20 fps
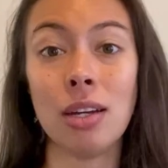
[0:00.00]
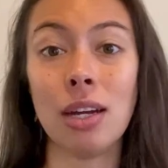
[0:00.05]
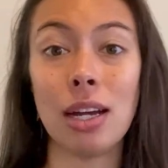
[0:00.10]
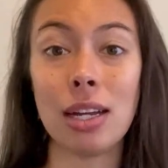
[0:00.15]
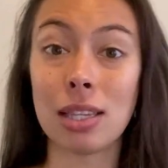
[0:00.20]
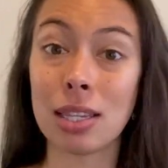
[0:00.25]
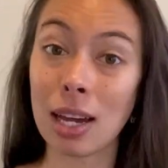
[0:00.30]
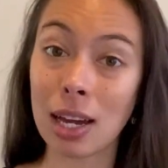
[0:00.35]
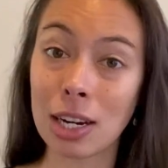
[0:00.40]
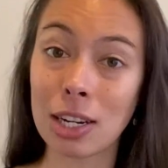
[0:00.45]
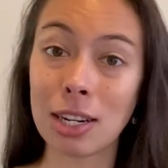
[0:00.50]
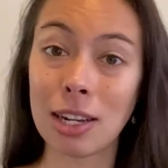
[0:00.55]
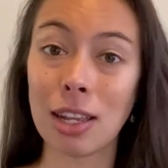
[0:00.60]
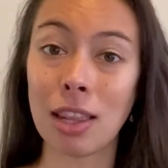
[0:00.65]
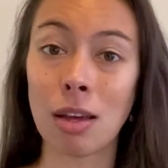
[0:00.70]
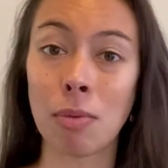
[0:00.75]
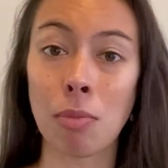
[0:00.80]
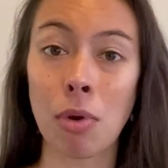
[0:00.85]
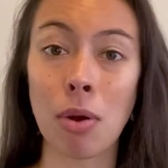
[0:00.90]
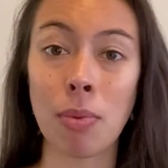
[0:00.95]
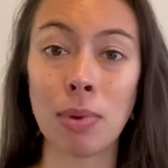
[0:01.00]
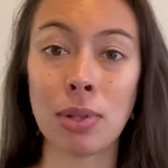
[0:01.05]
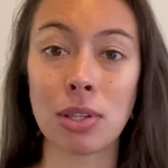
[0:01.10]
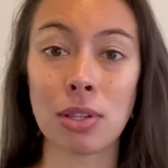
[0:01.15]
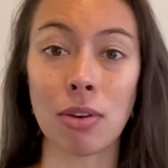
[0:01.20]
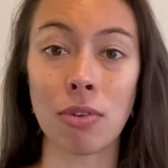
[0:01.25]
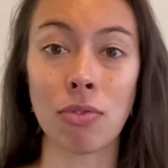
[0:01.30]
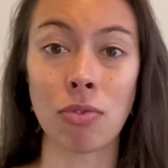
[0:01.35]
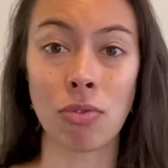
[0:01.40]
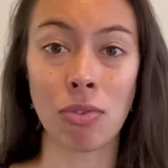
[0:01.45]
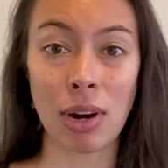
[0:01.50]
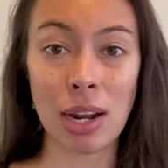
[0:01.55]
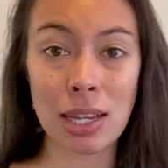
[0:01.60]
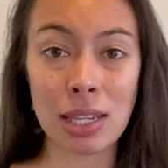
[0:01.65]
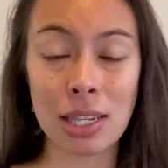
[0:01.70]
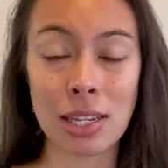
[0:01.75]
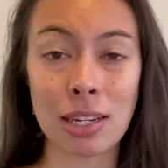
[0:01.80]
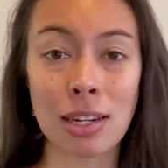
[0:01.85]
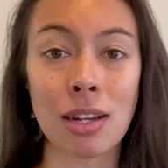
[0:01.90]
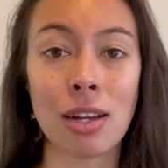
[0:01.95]
It's actually in the moments of
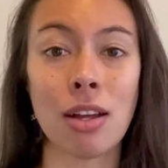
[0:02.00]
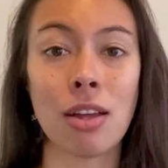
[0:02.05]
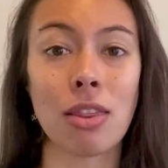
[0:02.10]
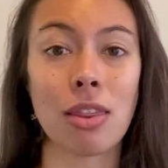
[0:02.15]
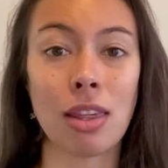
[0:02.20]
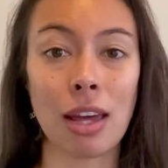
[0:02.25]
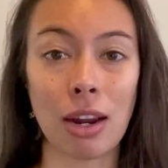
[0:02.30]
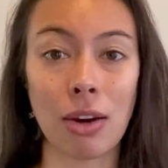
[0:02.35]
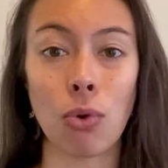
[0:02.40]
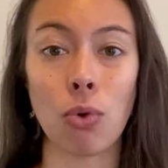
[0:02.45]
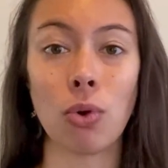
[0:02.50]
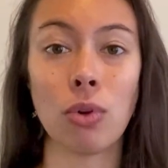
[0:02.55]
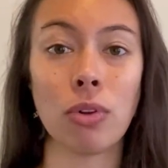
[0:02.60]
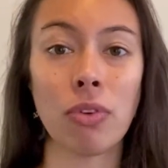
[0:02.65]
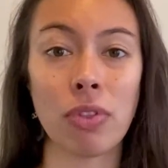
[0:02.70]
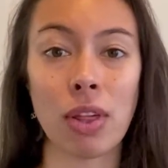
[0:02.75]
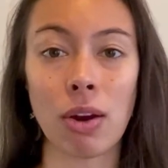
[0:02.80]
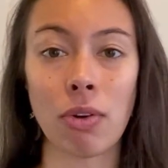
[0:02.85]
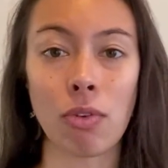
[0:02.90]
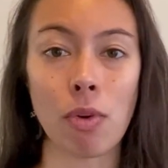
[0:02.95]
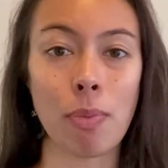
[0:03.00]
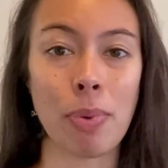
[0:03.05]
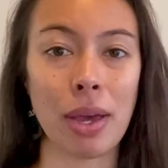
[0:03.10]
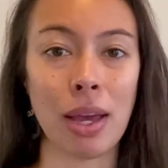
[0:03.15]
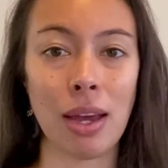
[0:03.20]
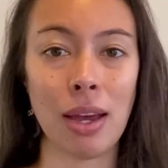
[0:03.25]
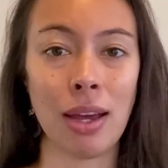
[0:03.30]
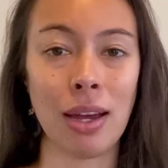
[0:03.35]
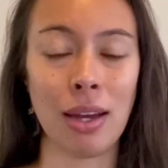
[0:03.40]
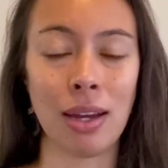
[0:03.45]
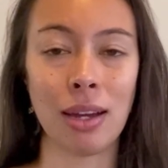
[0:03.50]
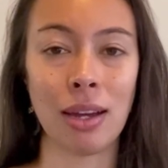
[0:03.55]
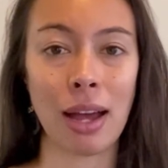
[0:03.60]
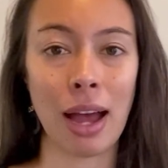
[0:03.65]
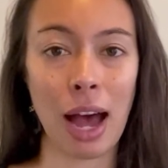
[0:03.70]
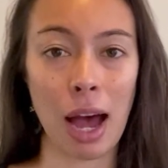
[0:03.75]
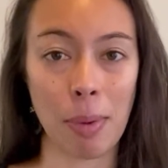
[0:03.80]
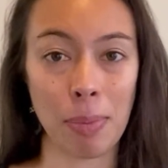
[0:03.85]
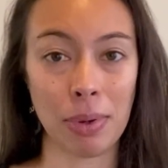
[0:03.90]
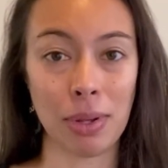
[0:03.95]
rest that all of that repair
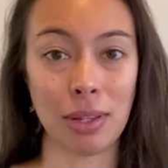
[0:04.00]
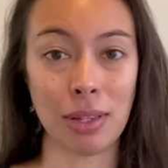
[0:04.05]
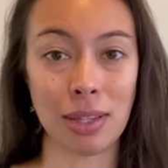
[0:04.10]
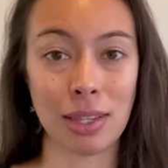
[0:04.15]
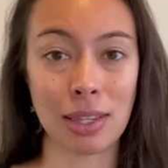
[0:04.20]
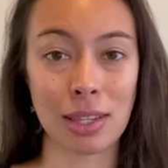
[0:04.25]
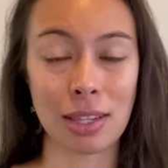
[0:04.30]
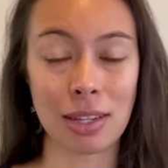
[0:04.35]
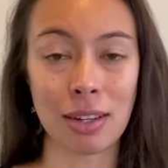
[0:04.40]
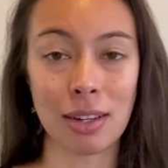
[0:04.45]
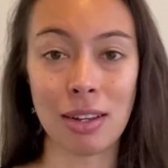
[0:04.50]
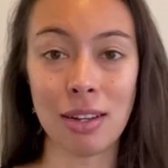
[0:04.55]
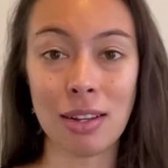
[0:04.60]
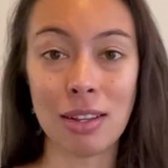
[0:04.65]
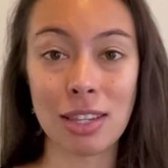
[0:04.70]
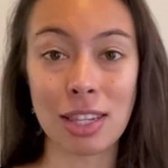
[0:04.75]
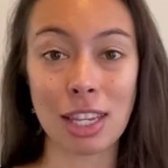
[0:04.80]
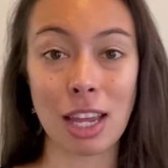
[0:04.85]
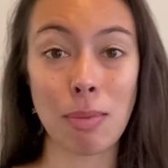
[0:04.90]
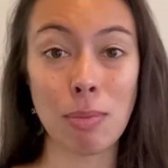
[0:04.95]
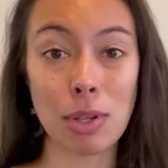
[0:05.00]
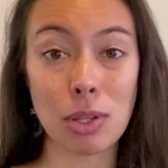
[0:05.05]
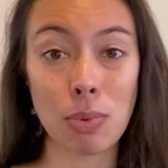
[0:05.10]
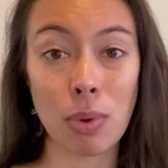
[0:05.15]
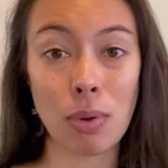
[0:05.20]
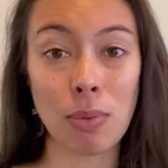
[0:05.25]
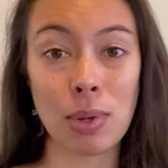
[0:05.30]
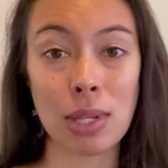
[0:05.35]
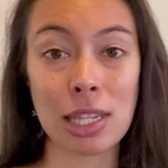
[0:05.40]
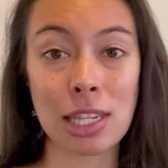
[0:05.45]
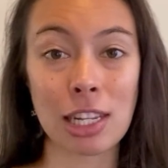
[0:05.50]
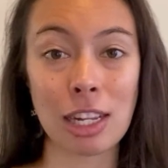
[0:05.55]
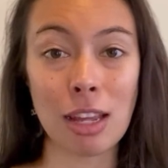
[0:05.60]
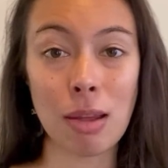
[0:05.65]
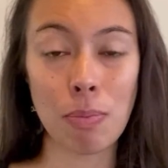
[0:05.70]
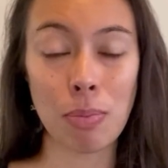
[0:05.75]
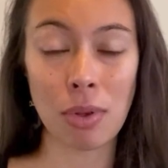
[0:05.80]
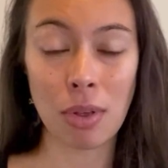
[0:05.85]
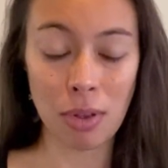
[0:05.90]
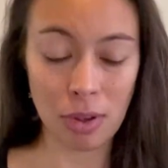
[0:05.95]
happens. Same as when we
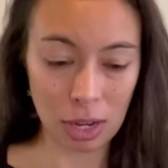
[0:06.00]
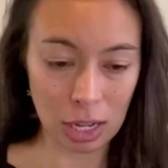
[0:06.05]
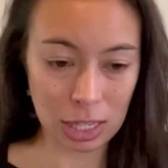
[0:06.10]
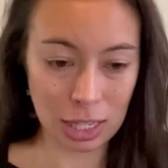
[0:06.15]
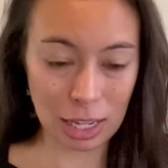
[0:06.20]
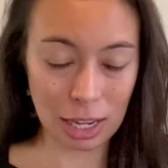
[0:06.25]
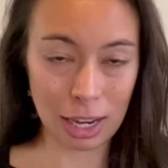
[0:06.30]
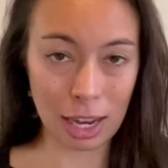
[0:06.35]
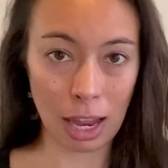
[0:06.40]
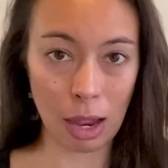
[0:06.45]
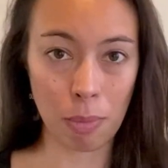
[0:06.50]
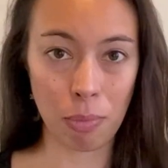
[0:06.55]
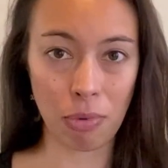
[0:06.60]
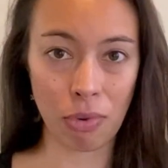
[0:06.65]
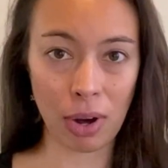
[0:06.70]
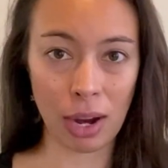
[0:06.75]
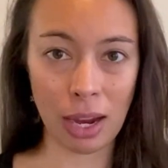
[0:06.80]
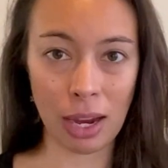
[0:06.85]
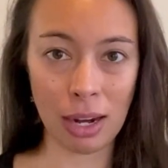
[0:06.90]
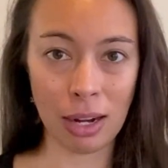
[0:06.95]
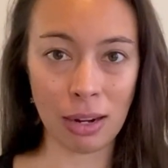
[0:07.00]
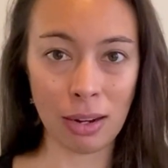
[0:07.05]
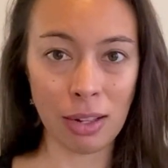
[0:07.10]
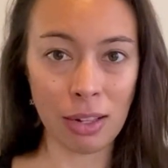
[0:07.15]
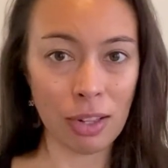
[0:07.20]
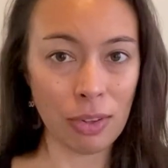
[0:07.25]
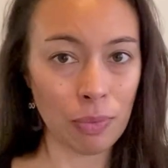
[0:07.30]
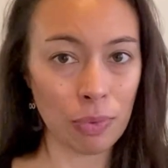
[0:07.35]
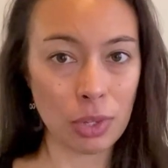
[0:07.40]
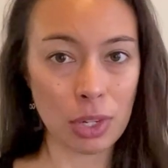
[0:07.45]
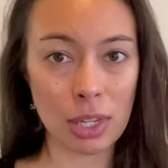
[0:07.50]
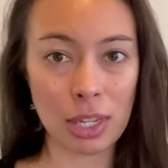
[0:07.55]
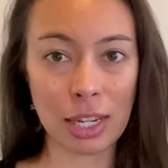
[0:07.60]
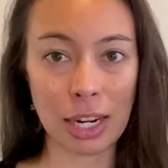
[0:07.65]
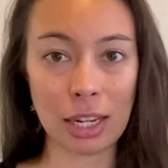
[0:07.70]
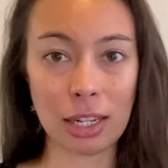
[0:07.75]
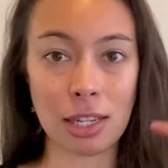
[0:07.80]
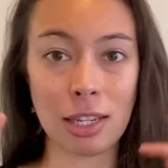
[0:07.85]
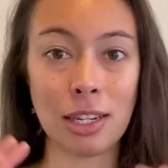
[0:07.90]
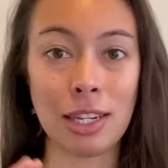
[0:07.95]
sleep, it's like our brain
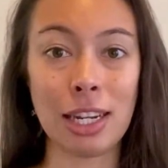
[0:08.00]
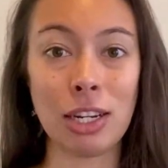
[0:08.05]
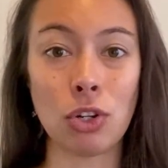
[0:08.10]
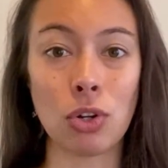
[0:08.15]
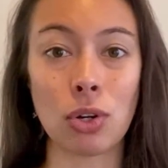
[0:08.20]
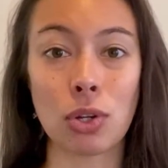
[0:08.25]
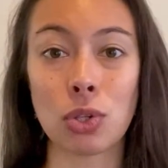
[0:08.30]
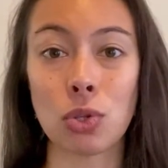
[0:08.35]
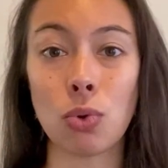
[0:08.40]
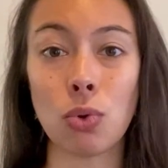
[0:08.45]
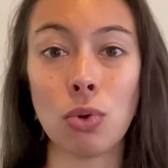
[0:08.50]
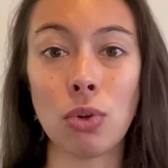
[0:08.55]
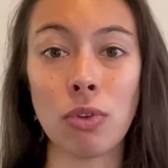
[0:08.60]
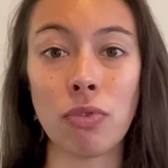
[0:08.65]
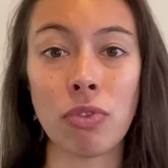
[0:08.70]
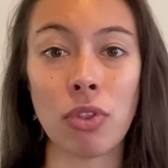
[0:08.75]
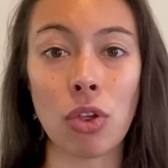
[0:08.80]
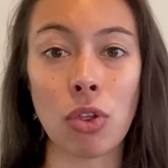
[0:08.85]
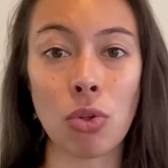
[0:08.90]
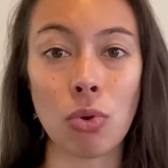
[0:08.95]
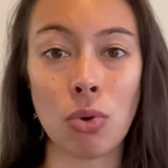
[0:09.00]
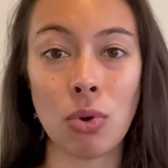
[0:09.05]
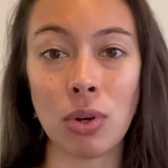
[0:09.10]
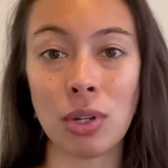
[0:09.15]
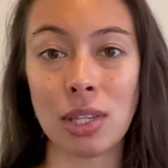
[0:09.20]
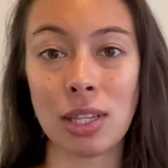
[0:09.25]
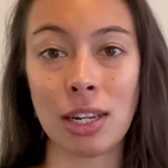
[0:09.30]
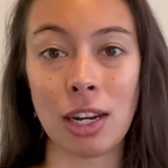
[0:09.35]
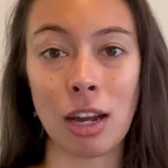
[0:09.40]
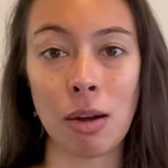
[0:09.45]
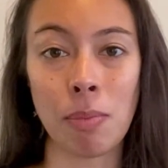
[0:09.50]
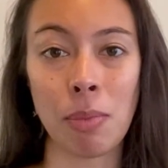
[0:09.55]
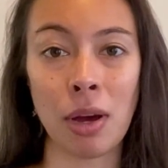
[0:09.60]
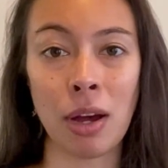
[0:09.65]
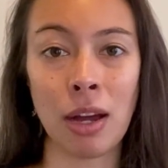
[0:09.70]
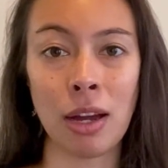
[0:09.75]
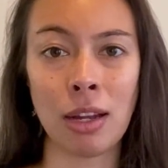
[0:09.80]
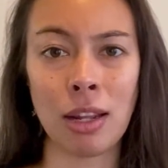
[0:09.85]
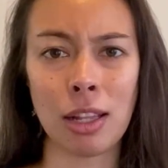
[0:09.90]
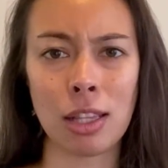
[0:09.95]
starts to detox all of the thoughts in our
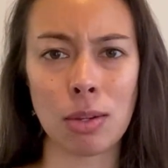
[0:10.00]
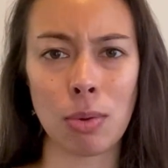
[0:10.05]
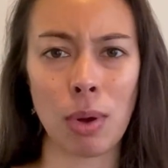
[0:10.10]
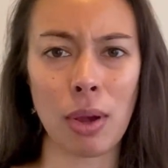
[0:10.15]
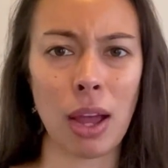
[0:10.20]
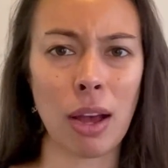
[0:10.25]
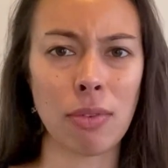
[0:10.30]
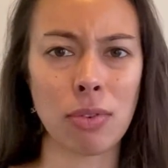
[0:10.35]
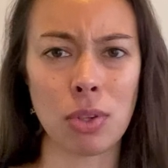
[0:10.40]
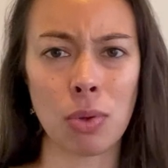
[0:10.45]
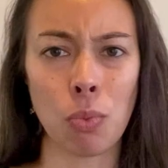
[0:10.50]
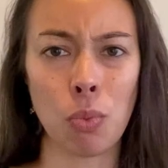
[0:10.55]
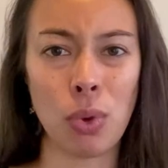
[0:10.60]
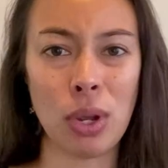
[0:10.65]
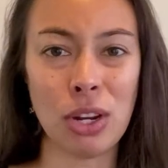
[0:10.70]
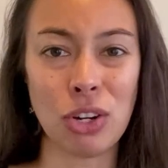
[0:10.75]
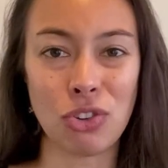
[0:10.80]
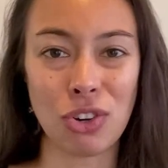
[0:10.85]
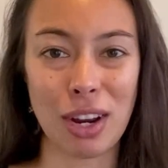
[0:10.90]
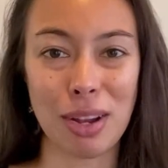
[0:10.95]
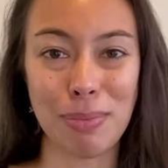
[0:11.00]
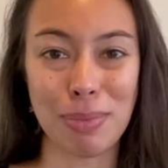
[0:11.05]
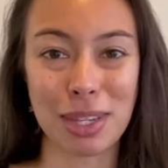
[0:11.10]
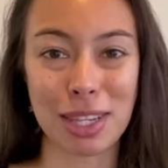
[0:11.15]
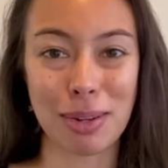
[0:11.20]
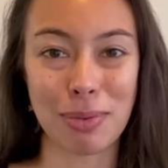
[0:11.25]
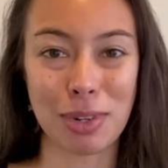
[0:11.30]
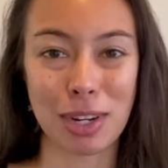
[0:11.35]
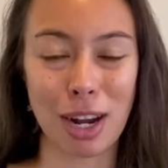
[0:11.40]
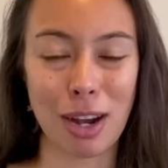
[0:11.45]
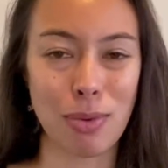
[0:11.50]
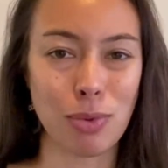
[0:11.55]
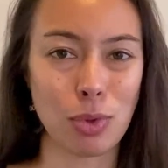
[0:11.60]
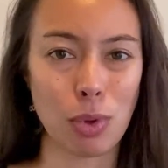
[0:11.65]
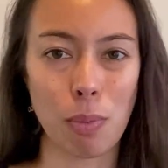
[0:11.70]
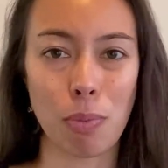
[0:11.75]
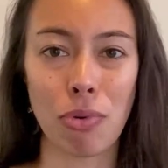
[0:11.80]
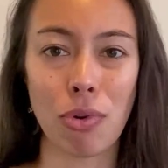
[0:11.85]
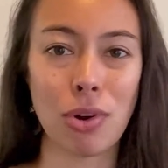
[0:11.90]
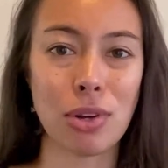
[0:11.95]
mind. That's why we have some weird dreams sometimes. We're
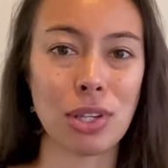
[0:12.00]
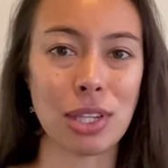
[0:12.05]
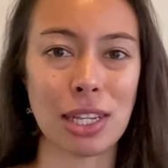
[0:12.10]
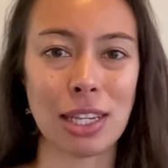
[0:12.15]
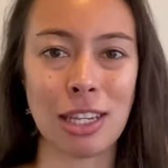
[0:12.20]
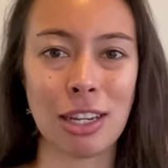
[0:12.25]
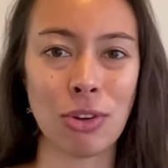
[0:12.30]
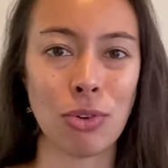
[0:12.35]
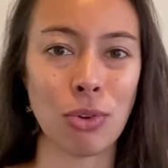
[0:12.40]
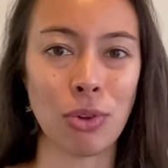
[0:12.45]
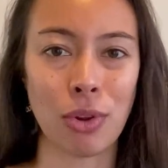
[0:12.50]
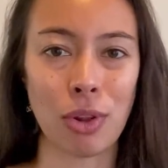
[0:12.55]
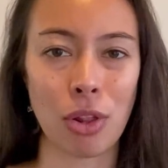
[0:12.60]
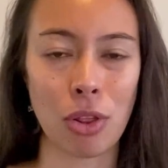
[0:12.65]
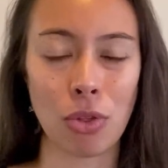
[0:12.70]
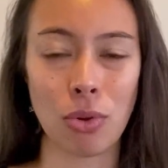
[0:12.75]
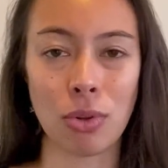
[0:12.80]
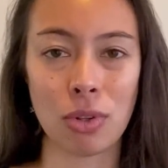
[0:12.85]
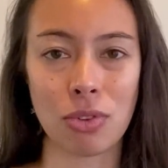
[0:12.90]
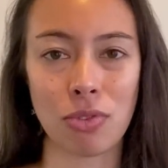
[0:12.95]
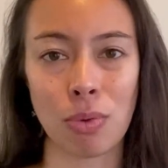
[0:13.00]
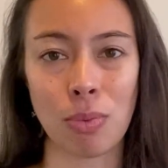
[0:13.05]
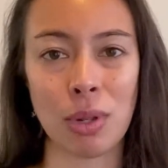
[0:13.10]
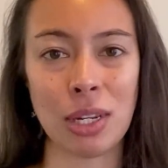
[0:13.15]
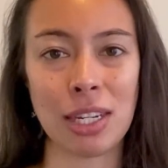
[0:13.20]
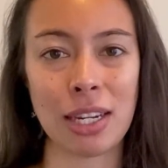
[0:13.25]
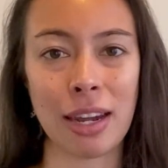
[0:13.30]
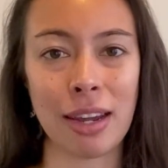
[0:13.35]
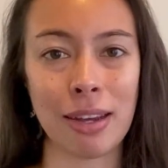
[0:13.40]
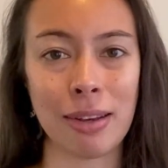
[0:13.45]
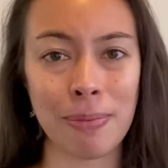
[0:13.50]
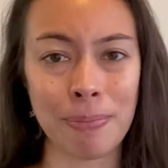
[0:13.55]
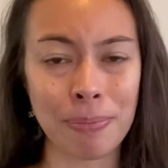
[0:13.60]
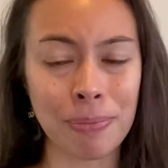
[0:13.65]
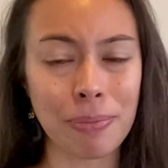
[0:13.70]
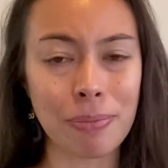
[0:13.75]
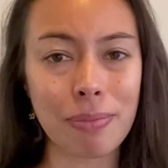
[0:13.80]
processing all of the thoughts from the day.